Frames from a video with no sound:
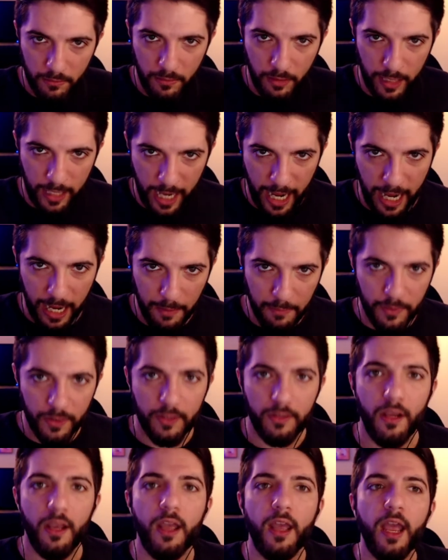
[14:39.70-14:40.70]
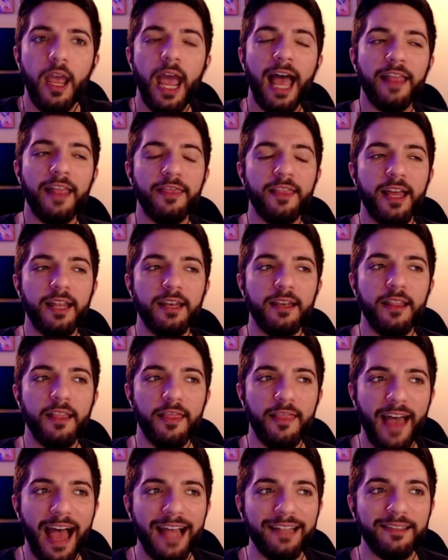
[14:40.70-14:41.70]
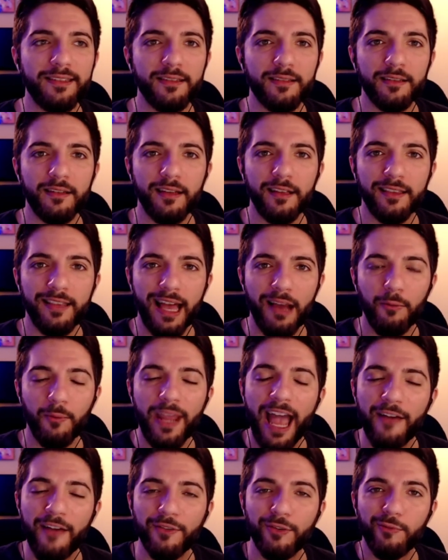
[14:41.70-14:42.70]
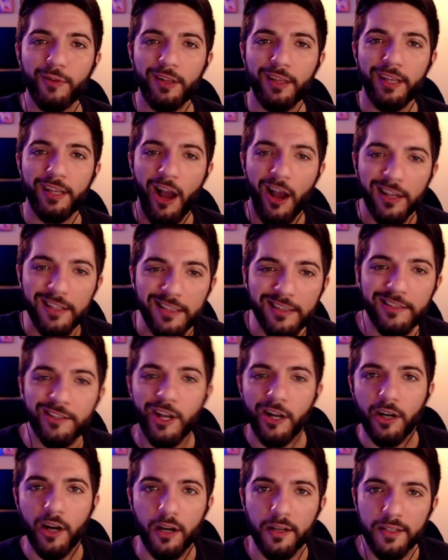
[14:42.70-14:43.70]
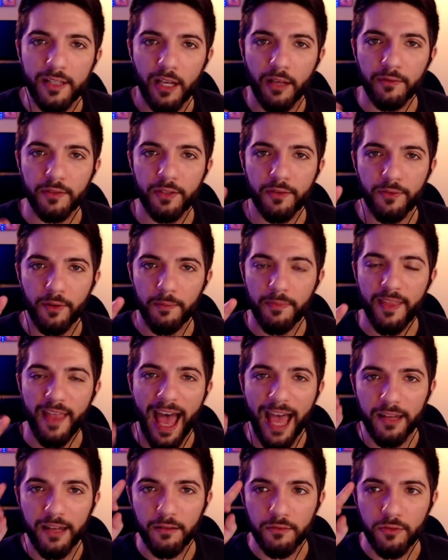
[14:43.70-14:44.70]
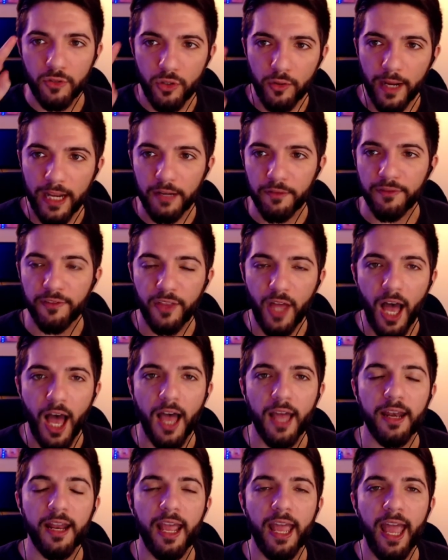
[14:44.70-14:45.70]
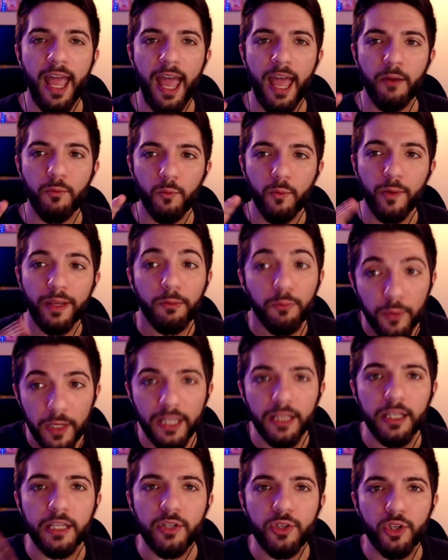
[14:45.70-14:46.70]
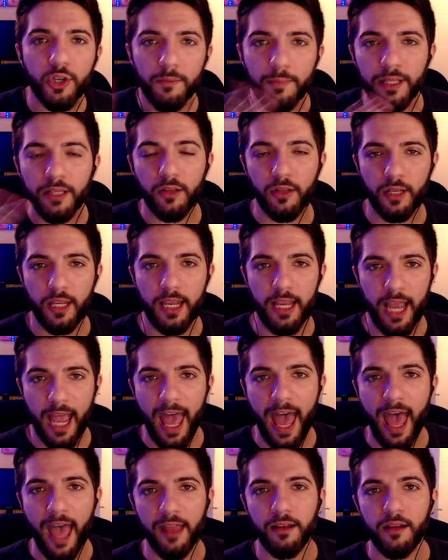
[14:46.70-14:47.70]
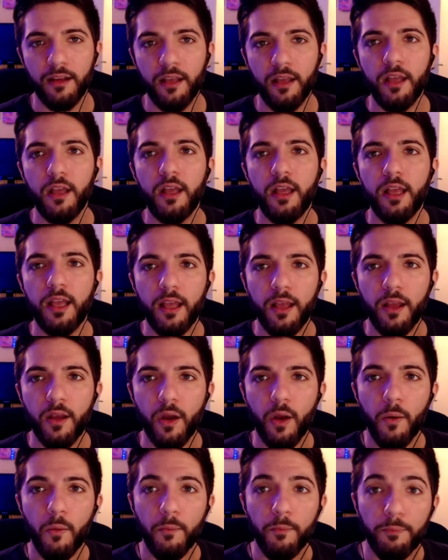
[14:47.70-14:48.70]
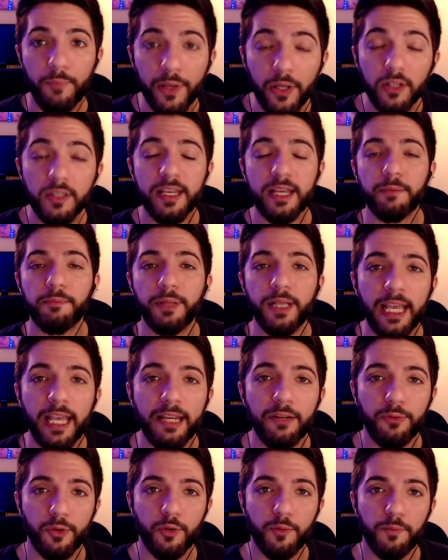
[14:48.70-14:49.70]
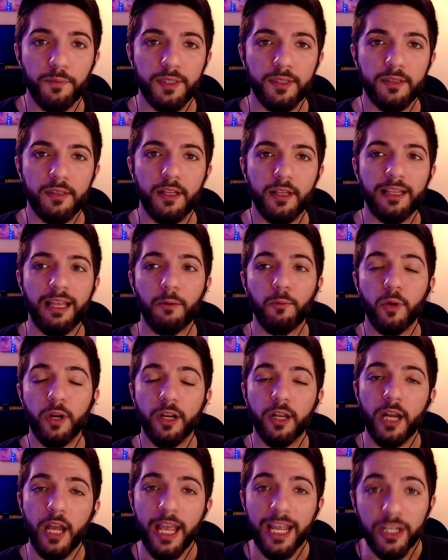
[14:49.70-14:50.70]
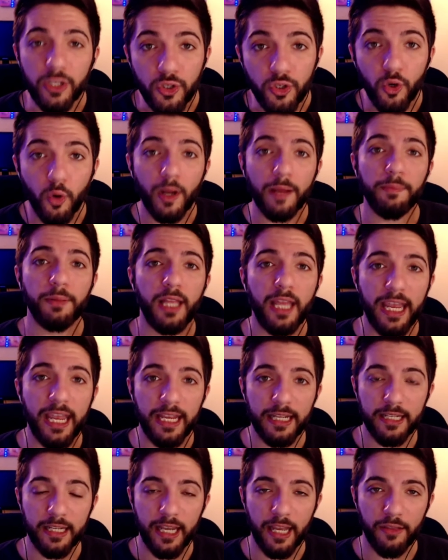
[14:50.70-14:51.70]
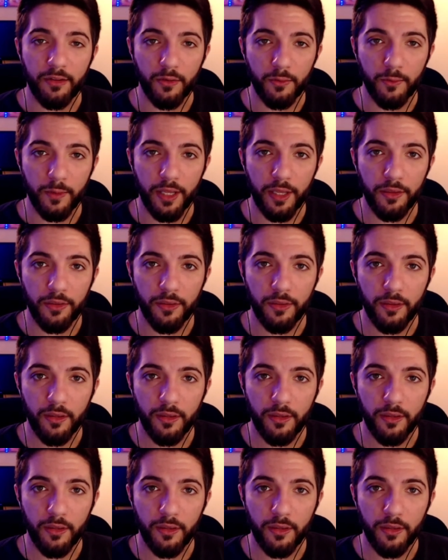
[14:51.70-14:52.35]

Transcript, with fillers: games and then that's that we haven't really unstuck ourselves from that train of thought yeah, and we right. really should be looking at yeah. building play groups that we're going to enjoy playing together with yeah